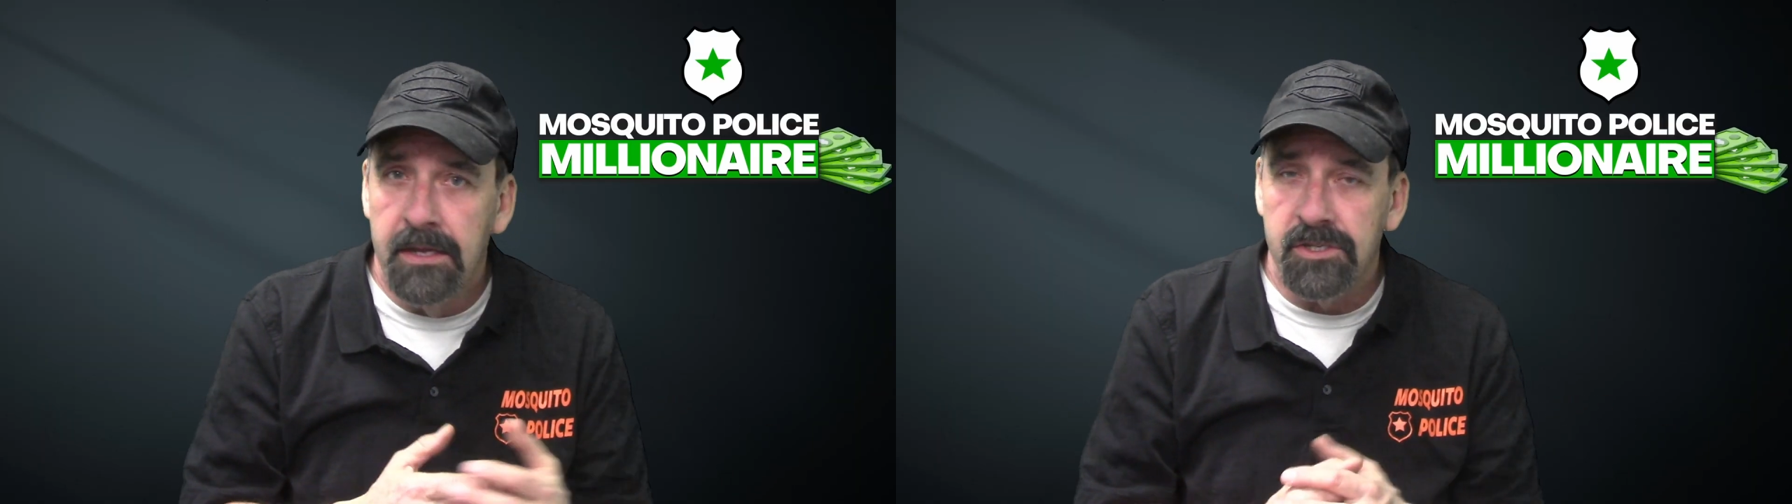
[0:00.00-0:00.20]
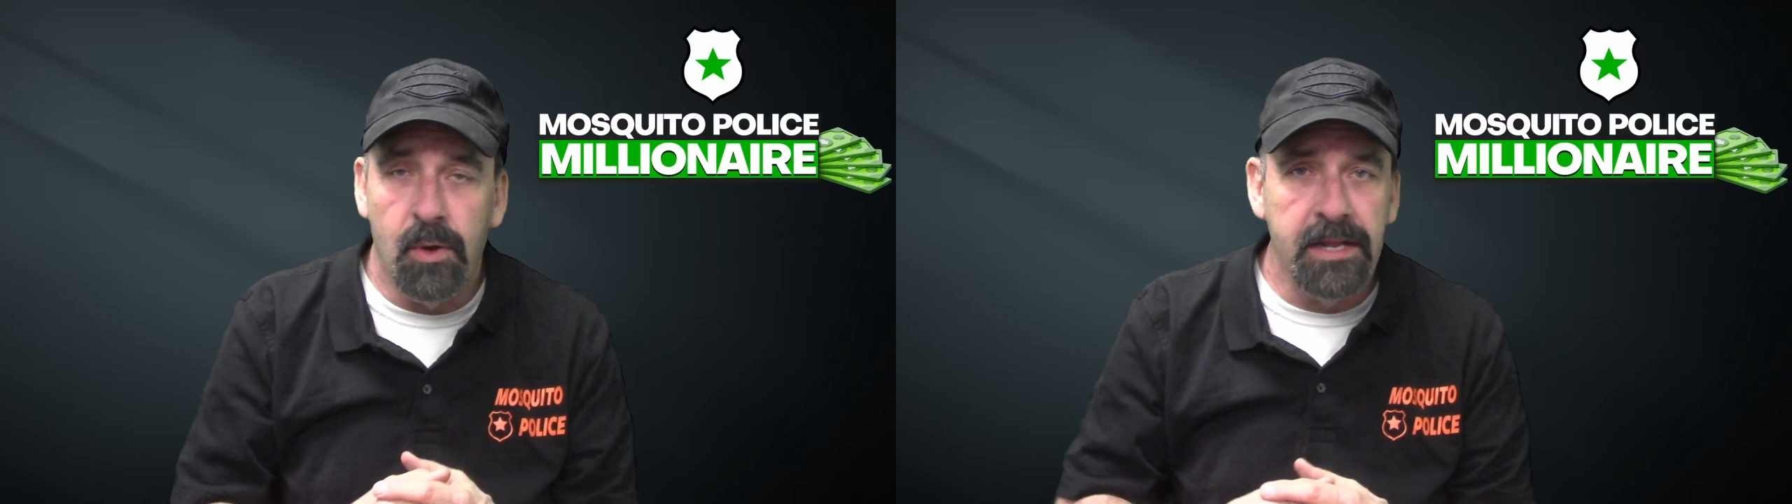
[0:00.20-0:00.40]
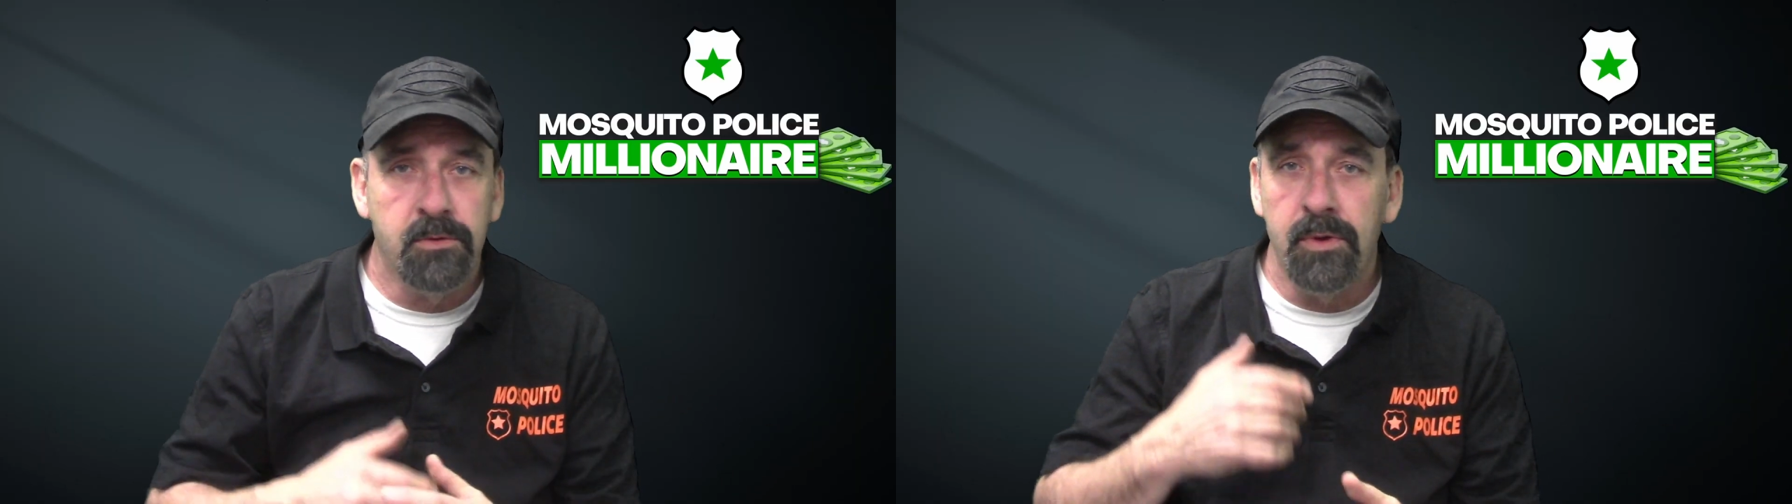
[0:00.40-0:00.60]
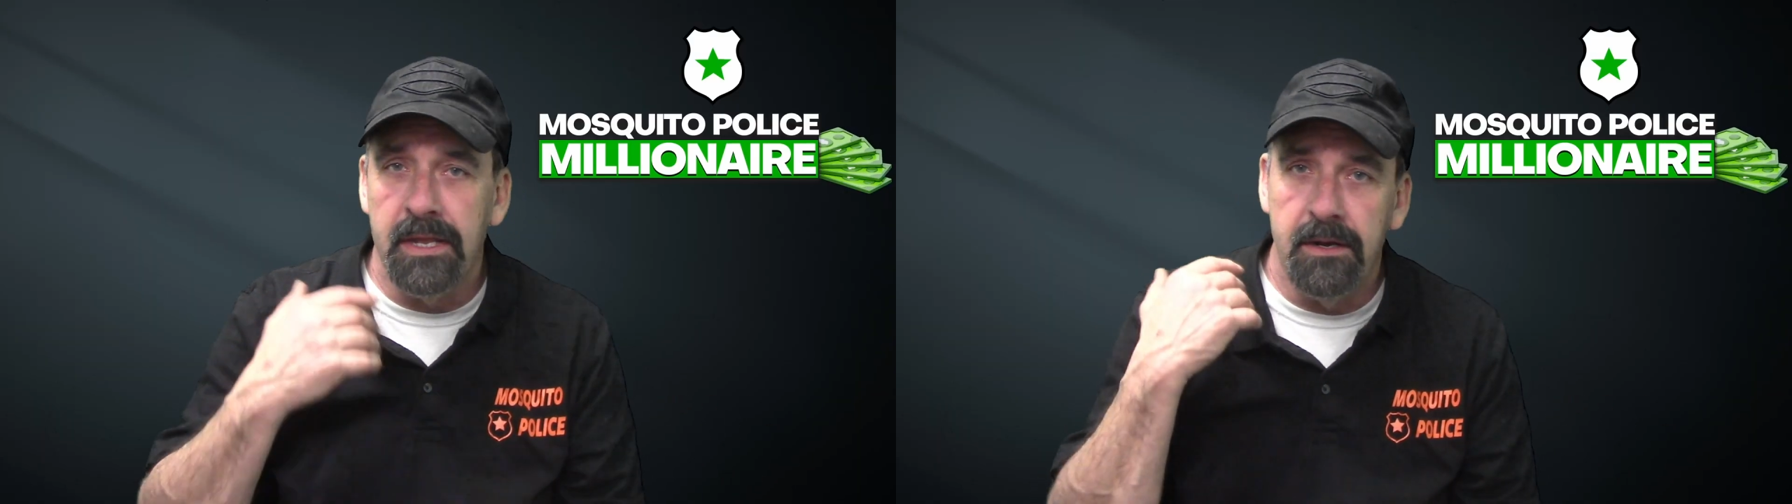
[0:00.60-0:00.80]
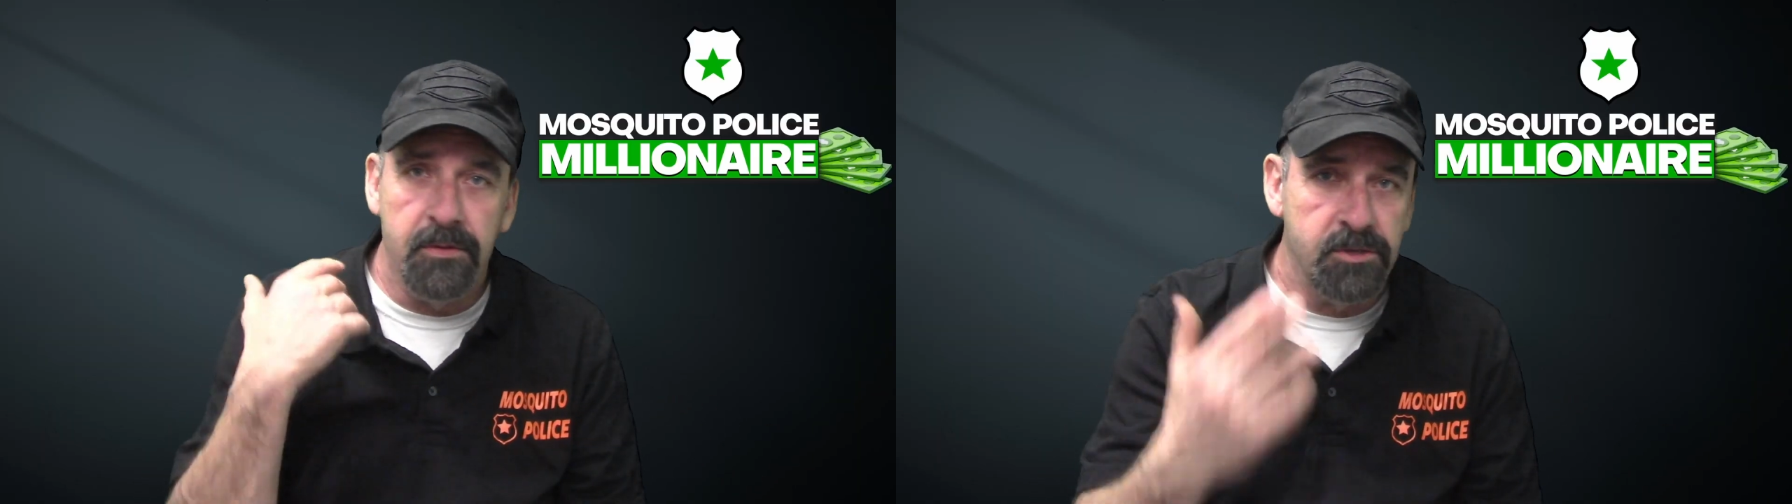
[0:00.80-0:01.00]
So I'd go
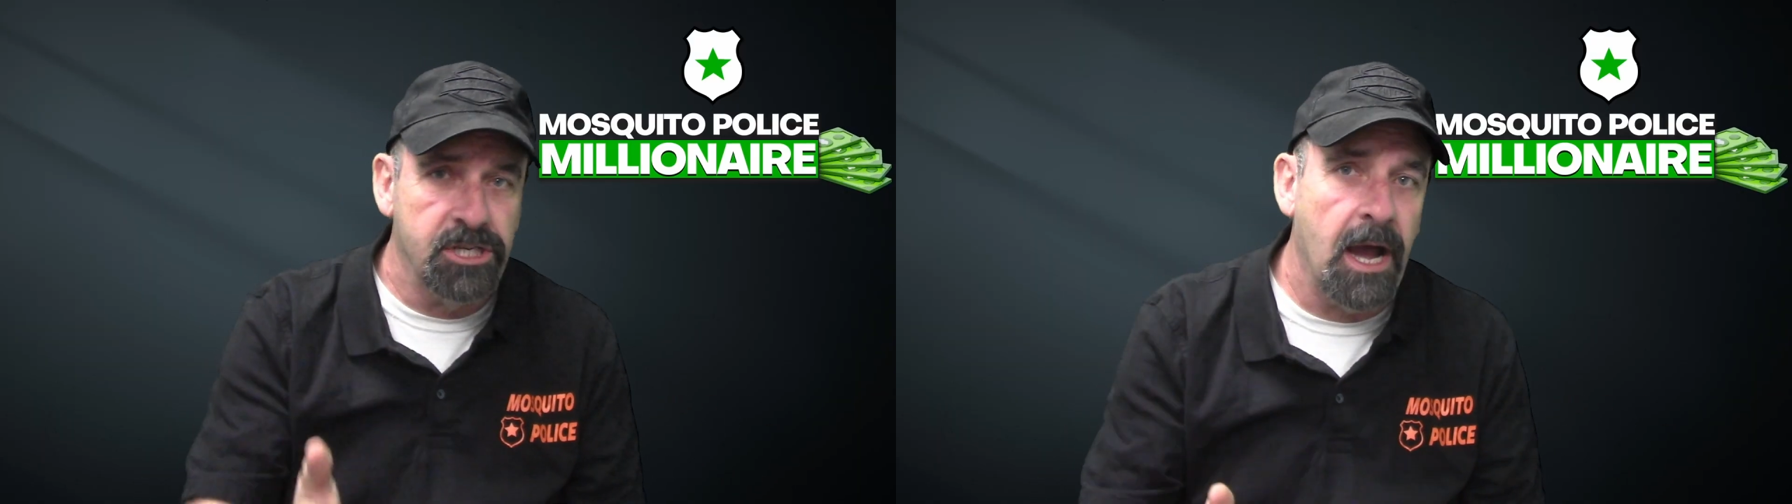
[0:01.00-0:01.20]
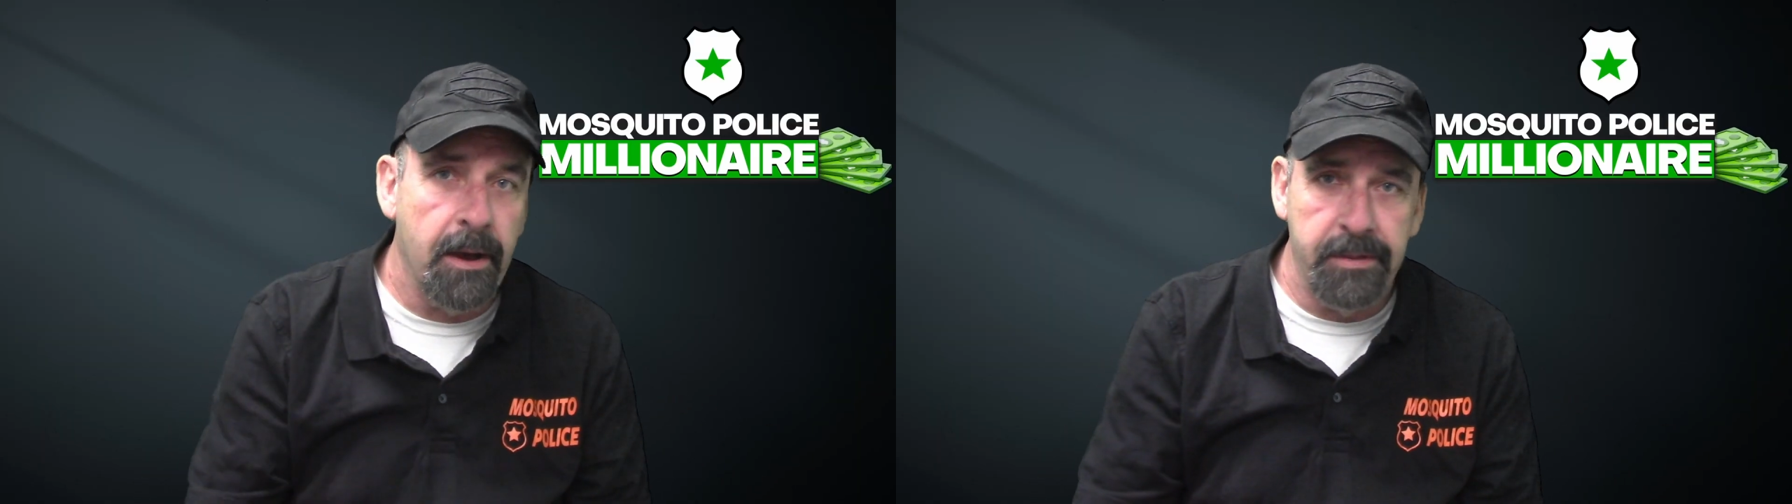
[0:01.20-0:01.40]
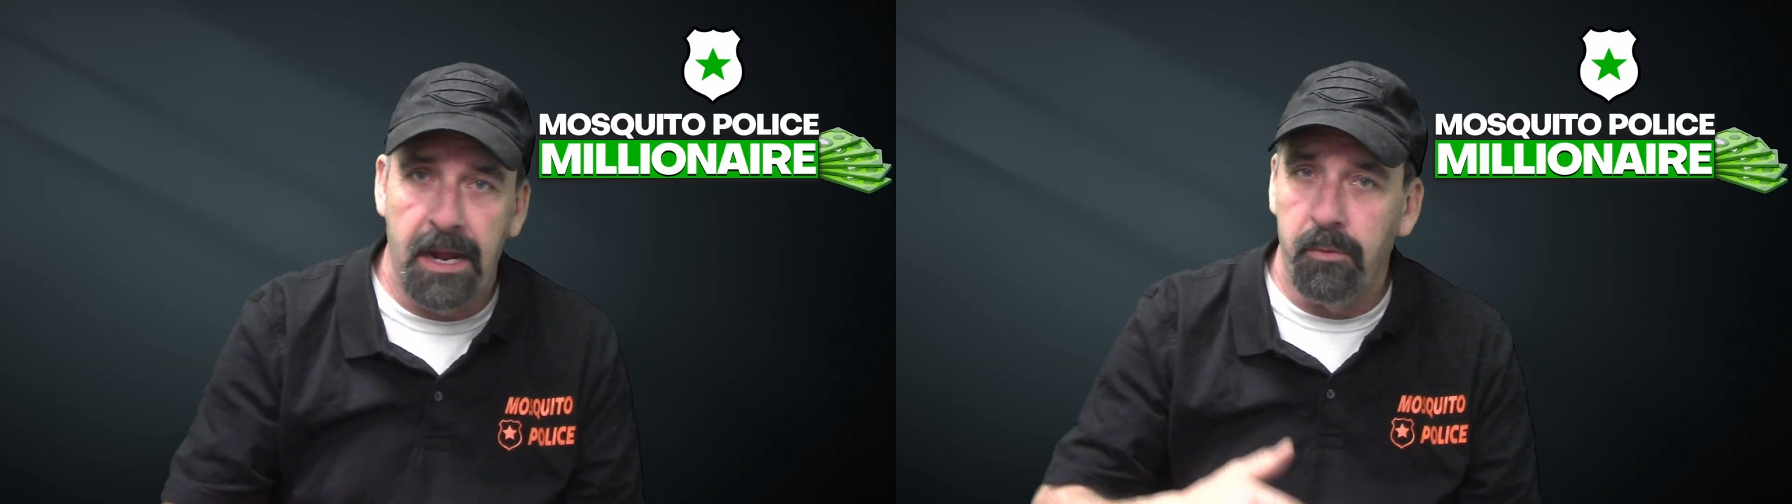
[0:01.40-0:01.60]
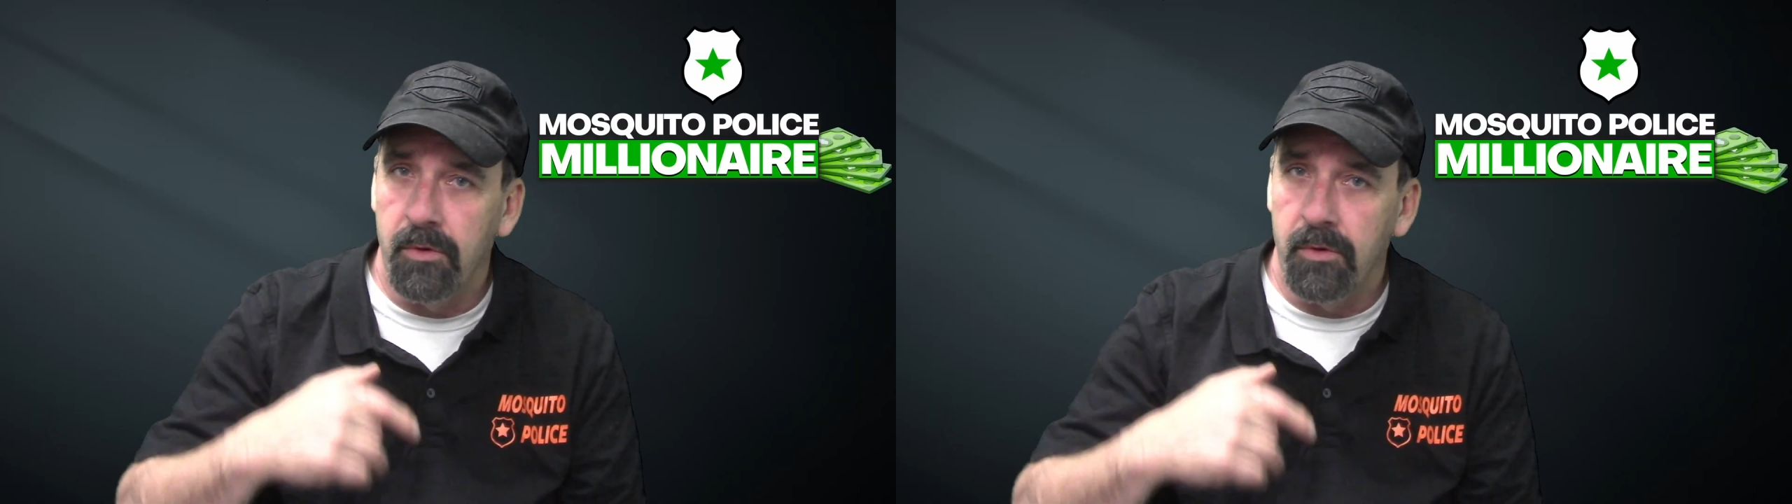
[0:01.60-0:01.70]
get another job and I'd